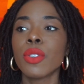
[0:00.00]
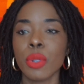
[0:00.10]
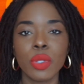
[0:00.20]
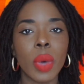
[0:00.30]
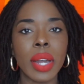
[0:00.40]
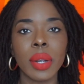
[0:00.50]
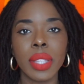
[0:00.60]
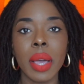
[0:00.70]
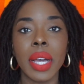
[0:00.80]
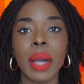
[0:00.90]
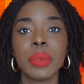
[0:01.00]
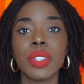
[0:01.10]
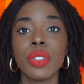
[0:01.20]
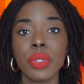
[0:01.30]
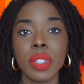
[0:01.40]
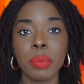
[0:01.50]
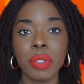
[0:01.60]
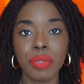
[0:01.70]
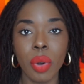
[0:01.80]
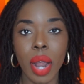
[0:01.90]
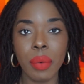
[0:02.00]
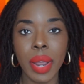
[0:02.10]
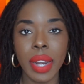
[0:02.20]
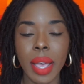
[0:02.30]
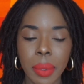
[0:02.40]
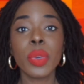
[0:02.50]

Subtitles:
rose water that I was using before I ran out.